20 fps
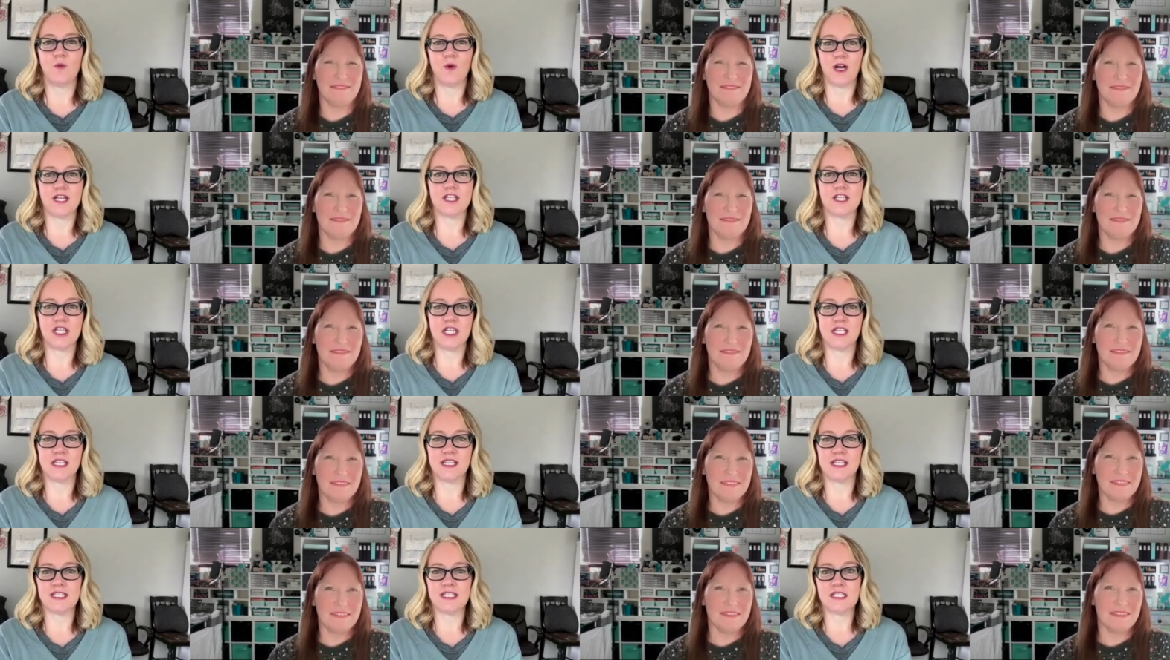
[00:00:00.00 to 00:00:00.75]

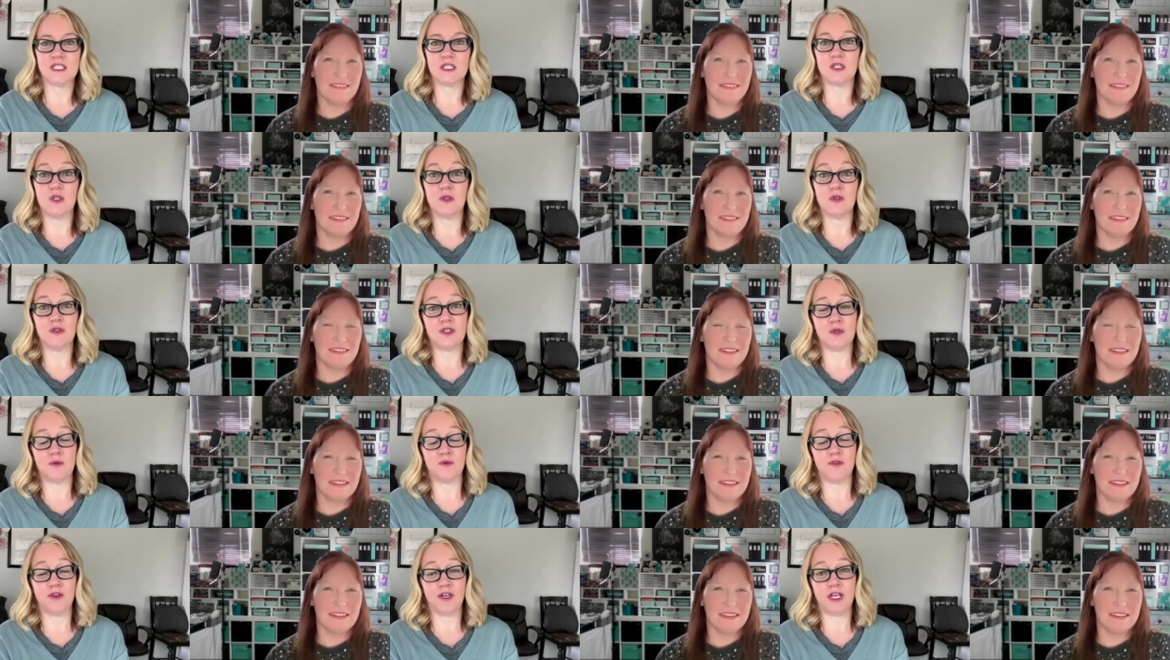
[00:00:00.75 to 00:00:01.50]
Speaker 1: watching this
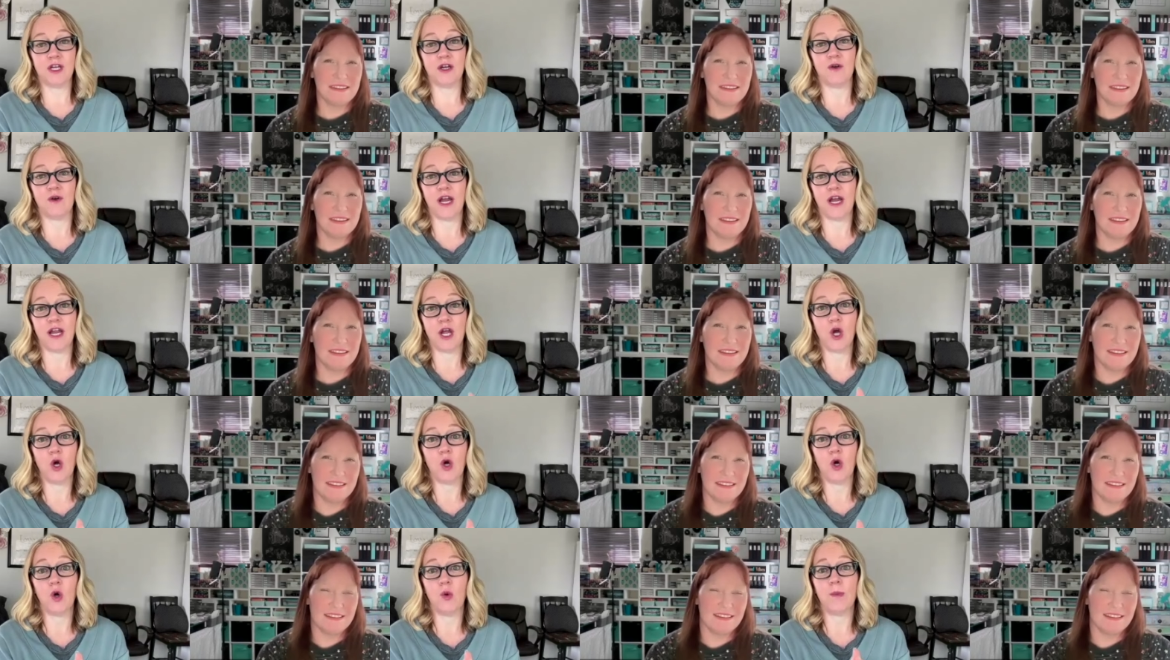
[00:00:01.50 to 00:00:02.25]
YouTube video. I
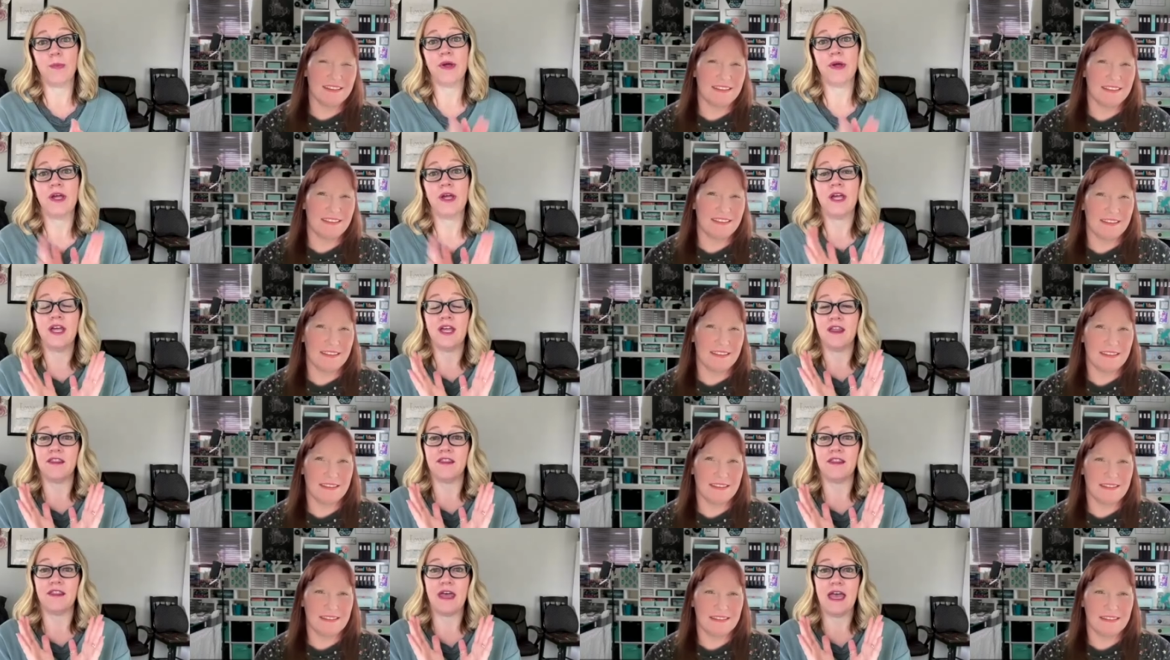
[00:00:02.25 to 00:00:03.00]
hope
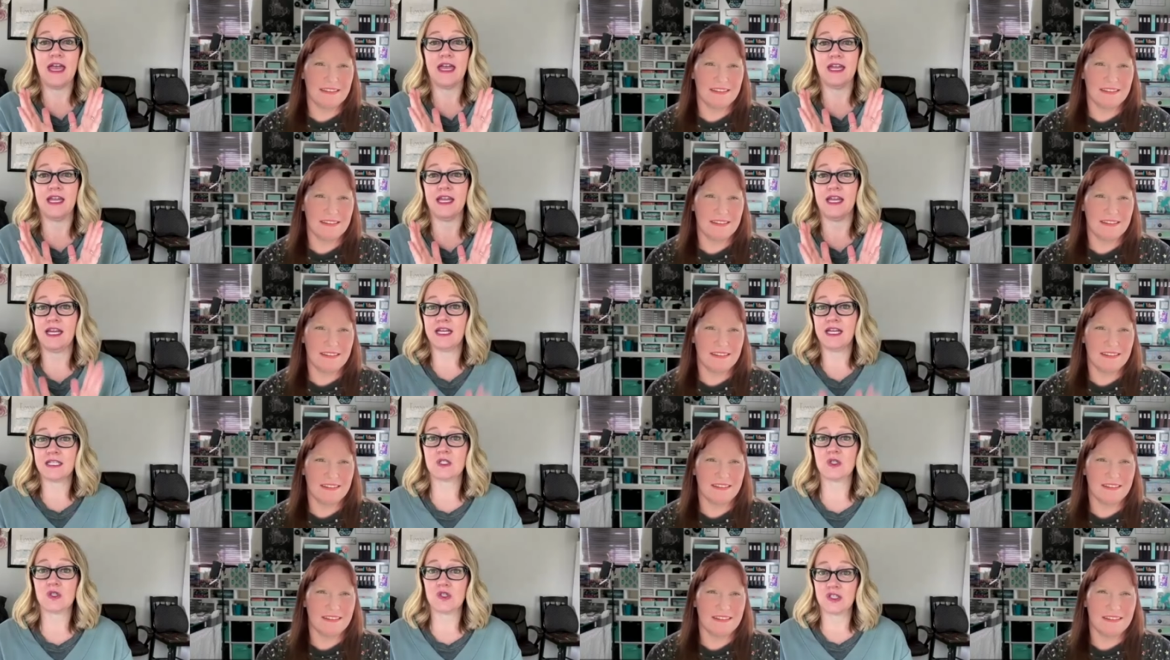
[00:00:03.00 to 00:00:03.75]
that it
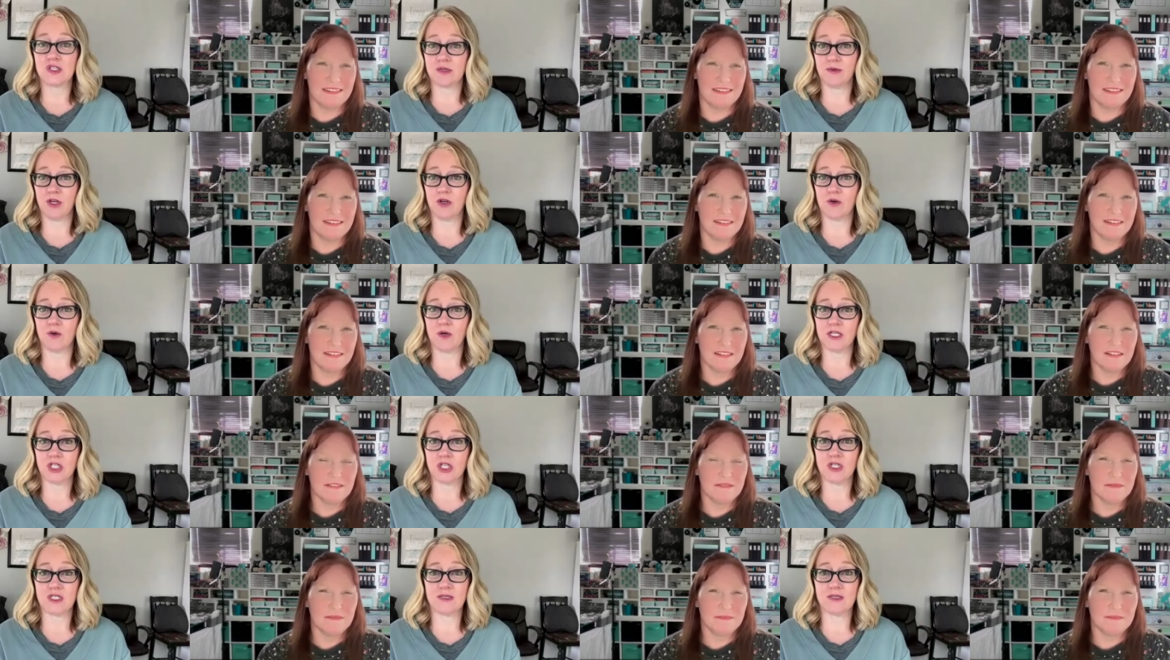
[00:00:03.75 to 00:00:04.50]
answers some of your
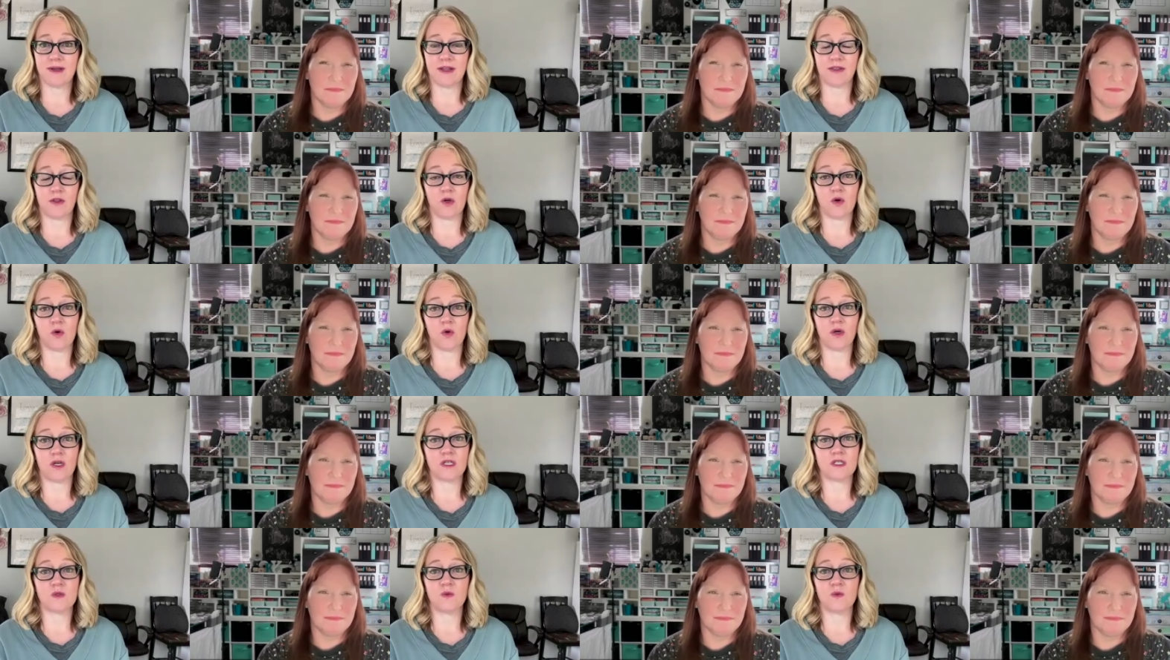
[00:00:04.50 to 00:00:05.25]
questions about the
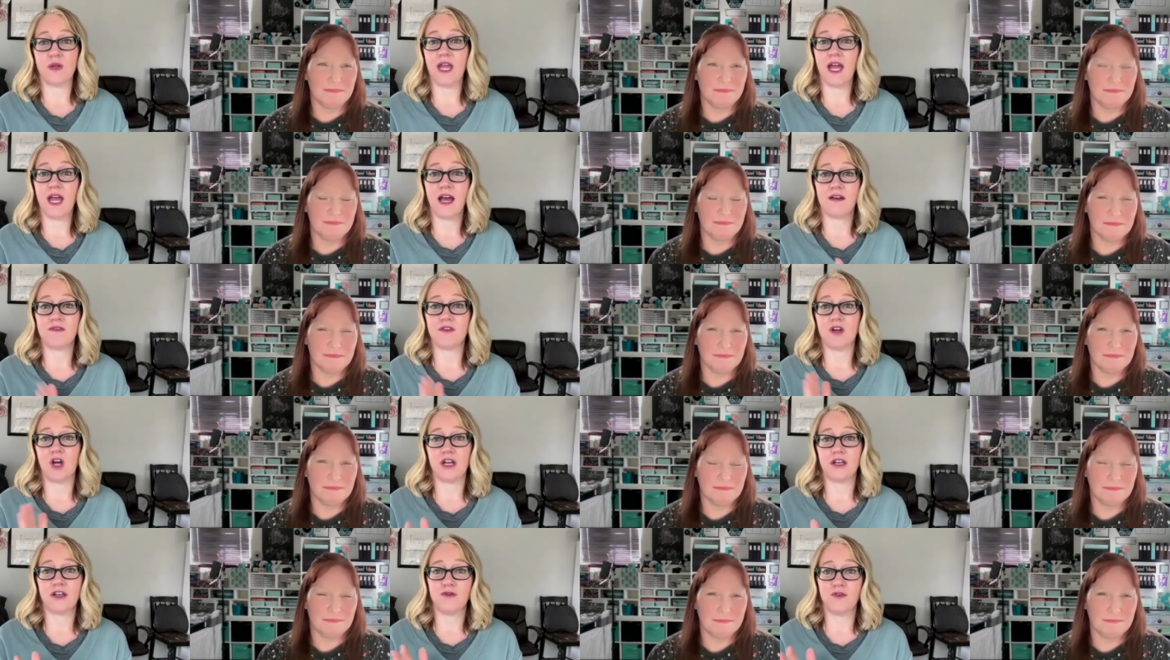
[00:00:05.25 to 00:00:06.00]
course. We have
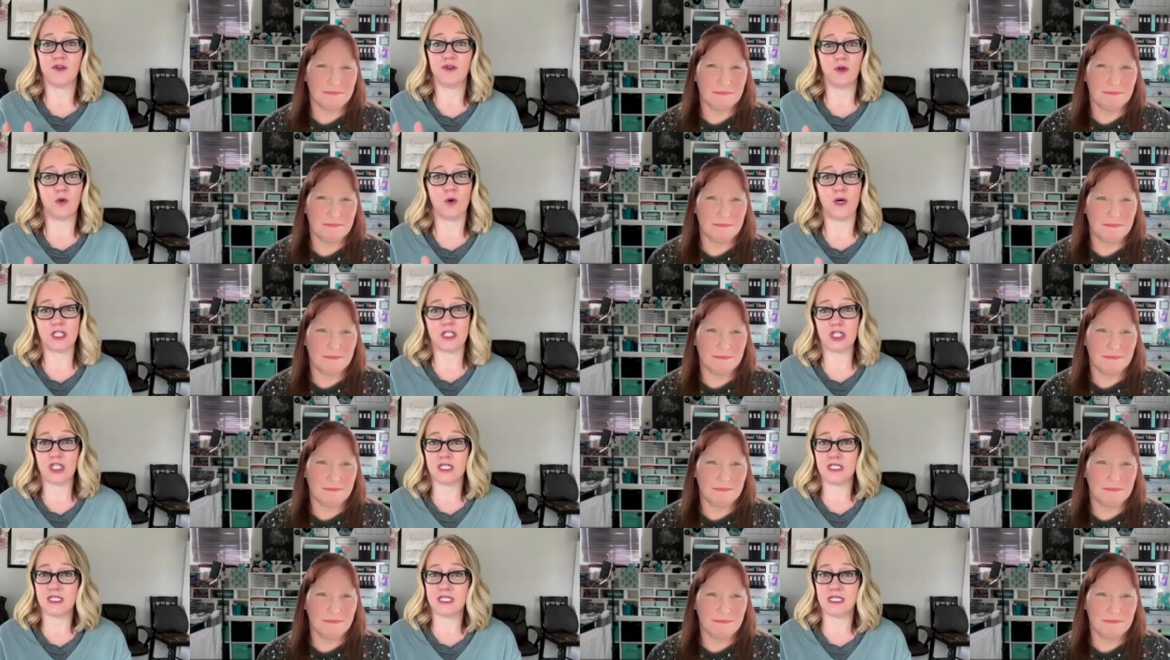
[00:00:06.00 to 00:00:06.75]
gotten a few
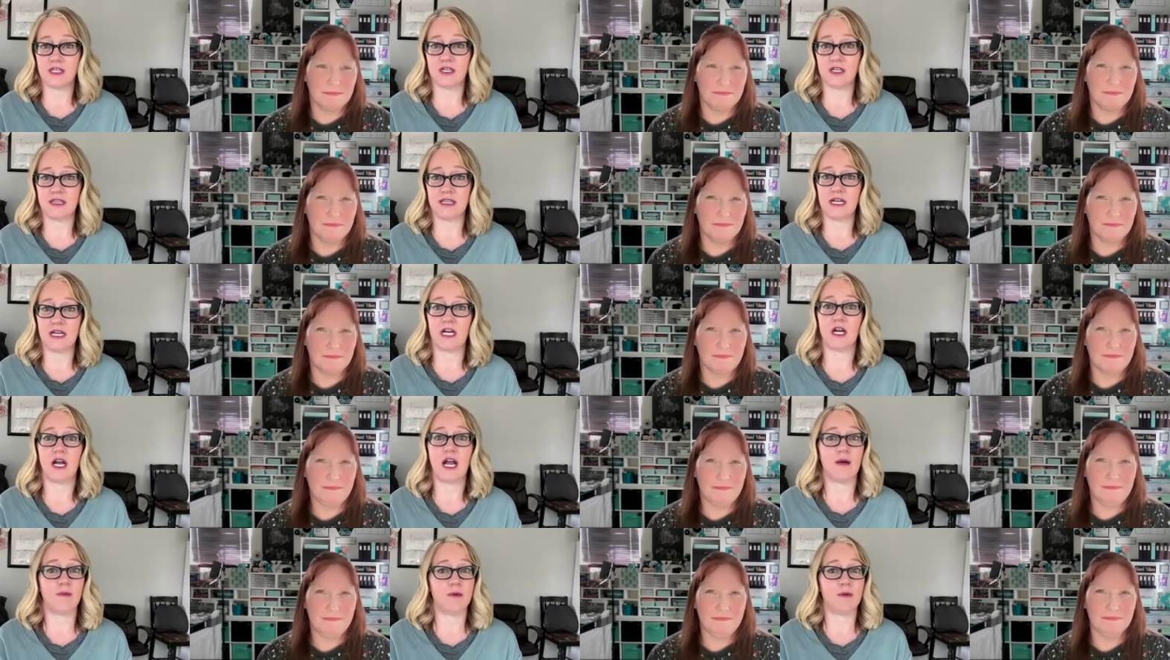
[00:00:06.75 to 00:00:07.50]
questions here and
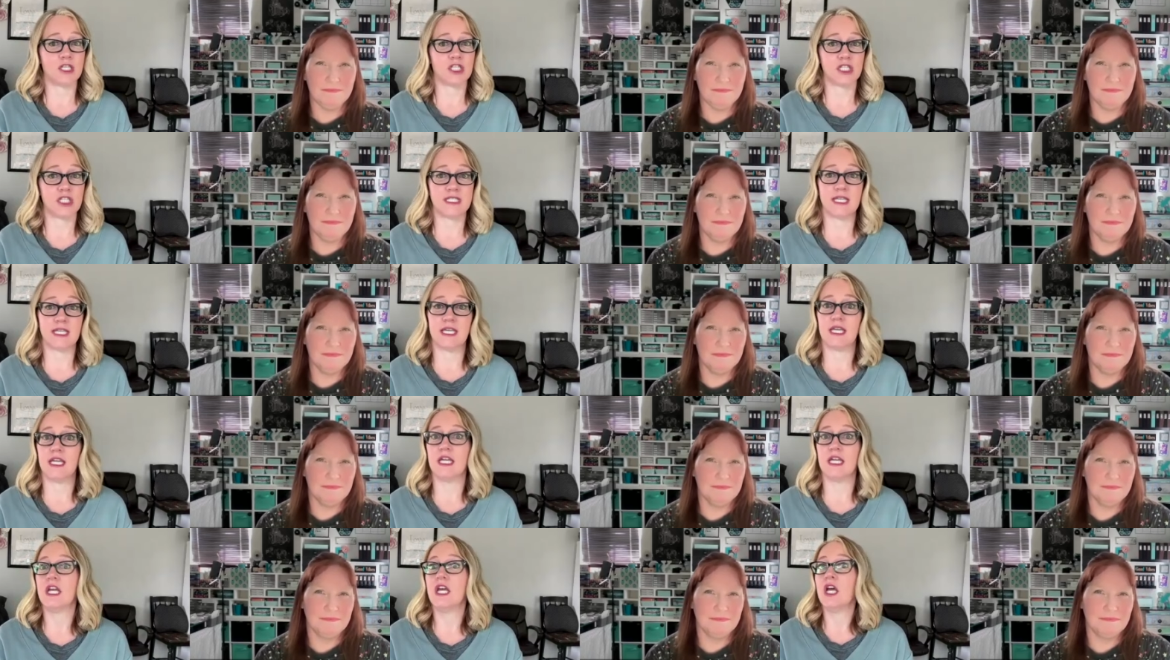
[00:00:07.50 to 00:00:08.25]
there. How much is
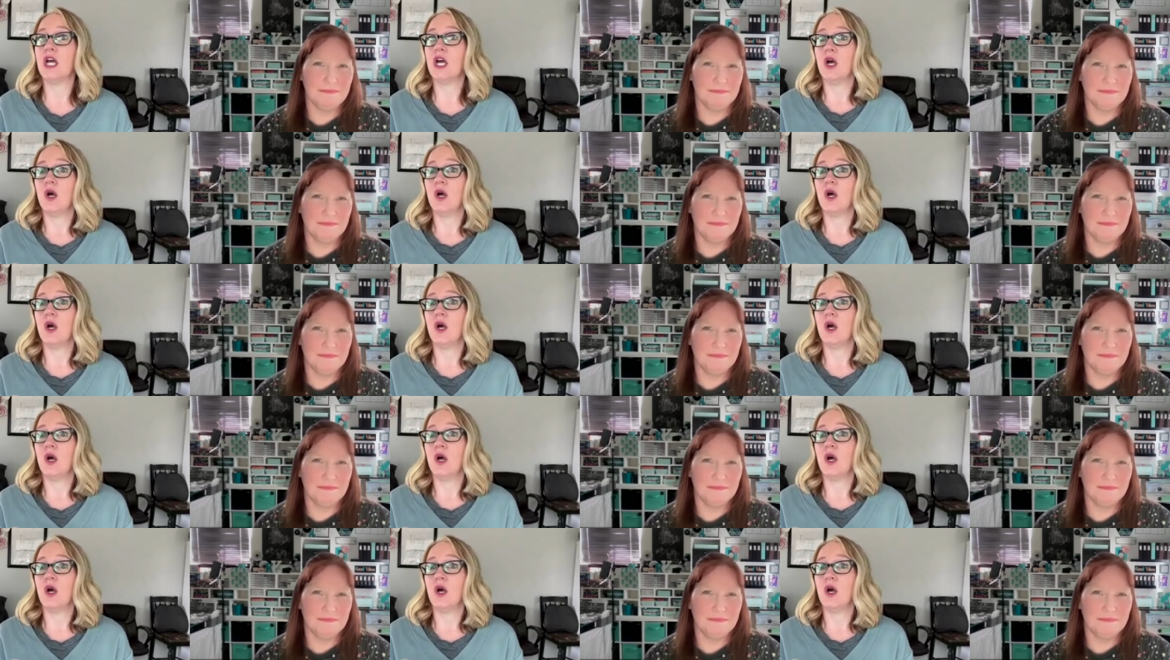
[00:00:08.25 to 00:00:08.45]
it?